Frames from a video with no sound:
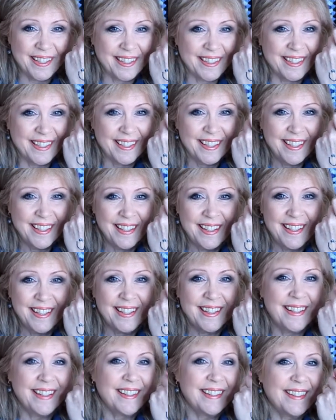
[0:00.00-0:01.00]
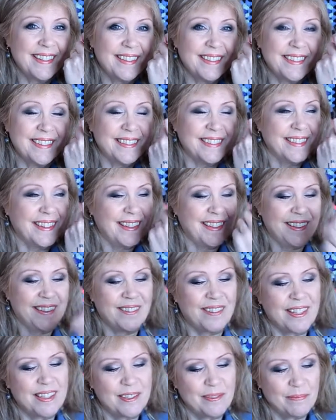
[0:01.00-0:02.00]
good.
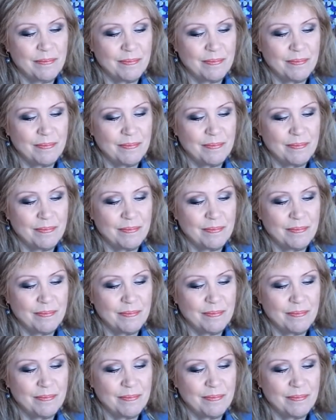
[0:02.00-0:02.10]
anyway.